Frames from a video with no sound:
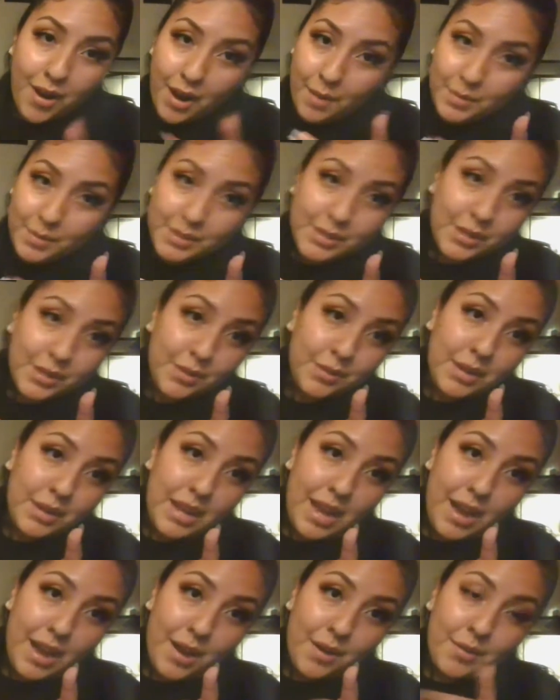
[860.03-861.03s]
I'm gonna tell you
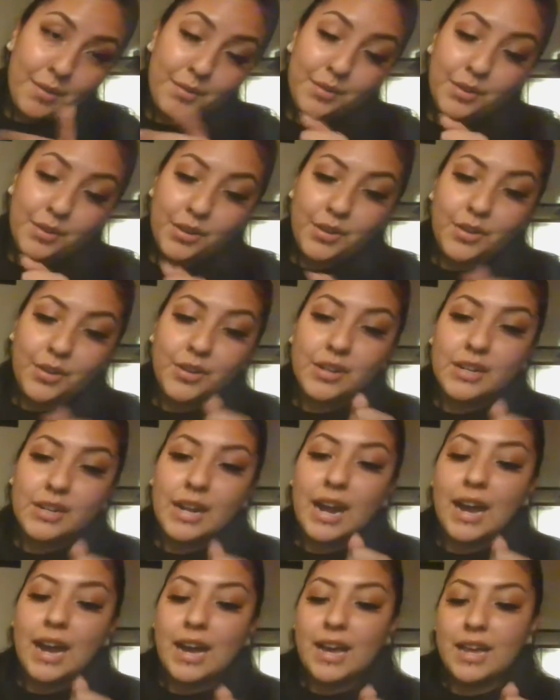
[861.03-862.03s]
now, your
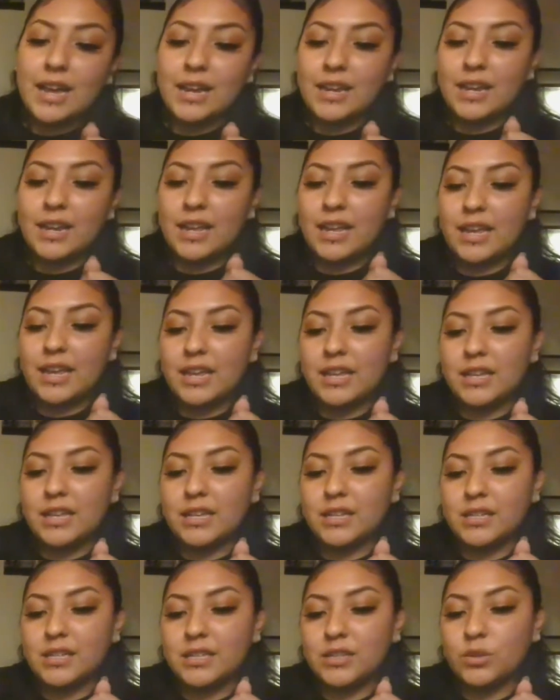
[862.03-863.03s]
guide
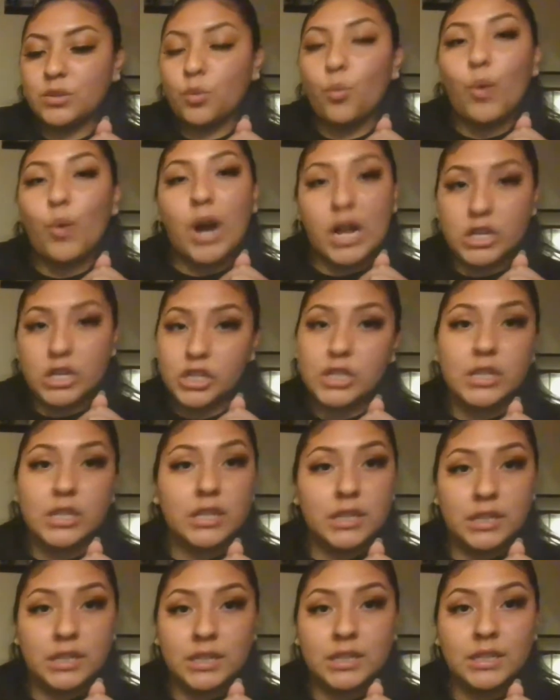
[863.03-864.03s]
is watching,
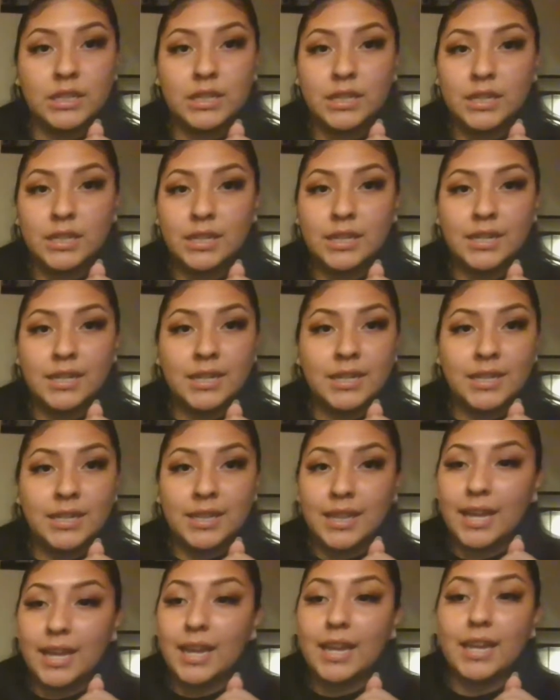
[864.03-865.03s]

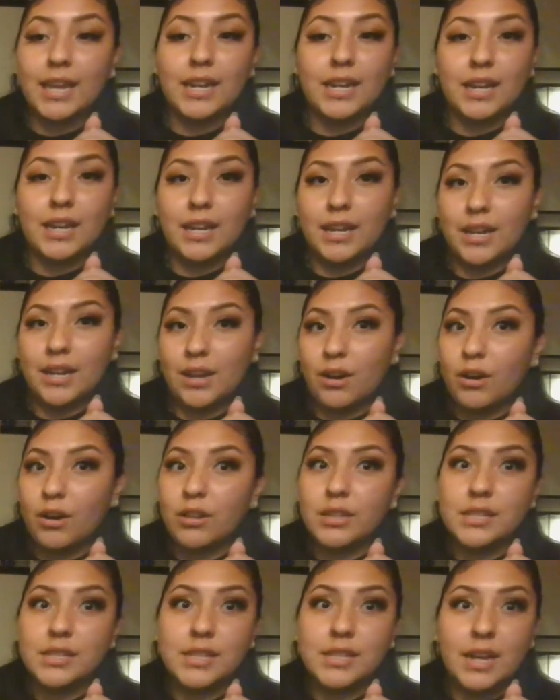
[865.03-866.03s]
like
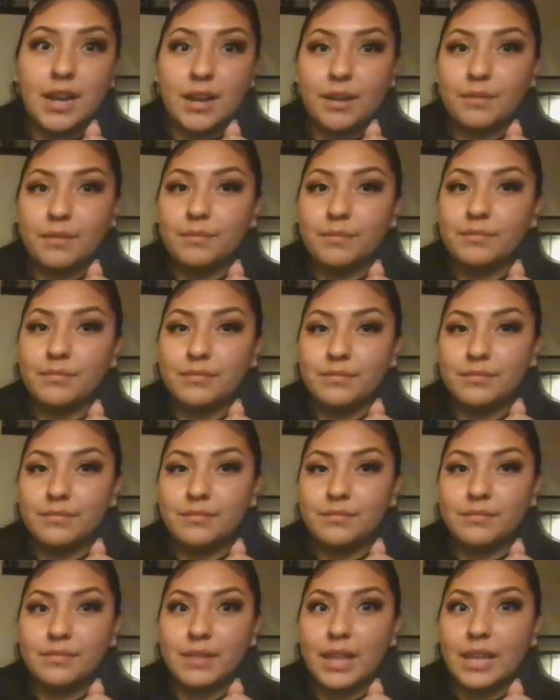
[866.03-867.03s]
all the time.
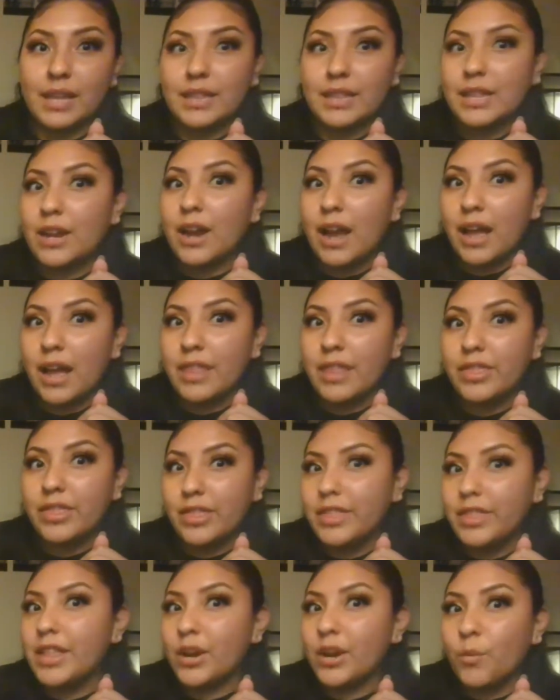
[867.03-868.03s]
Like they're
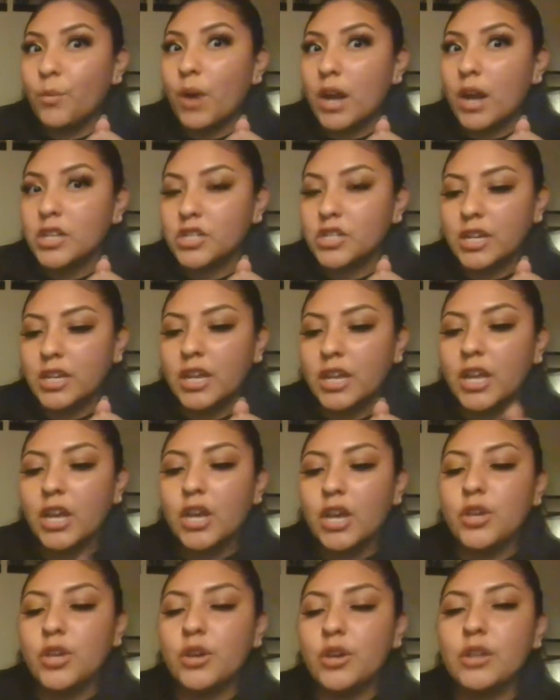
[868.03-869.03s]
watching.
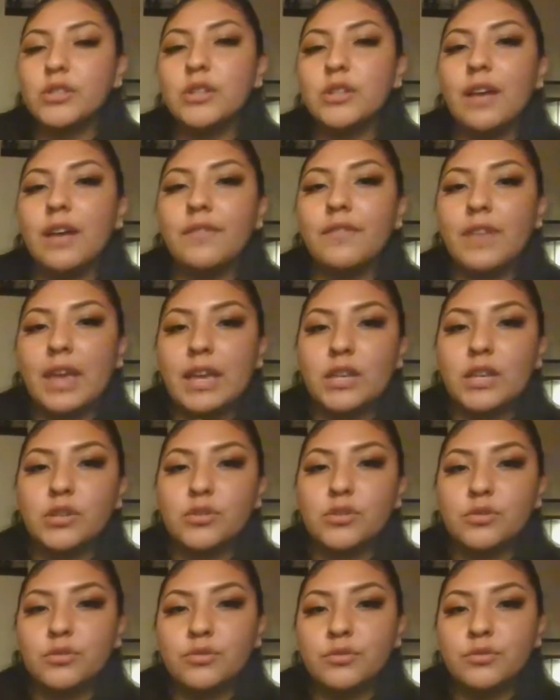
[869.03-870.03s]
You also have
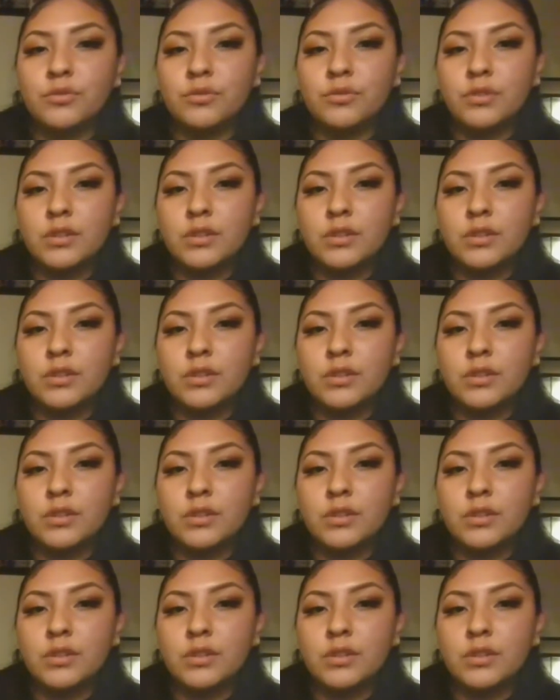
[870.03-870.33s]
angel.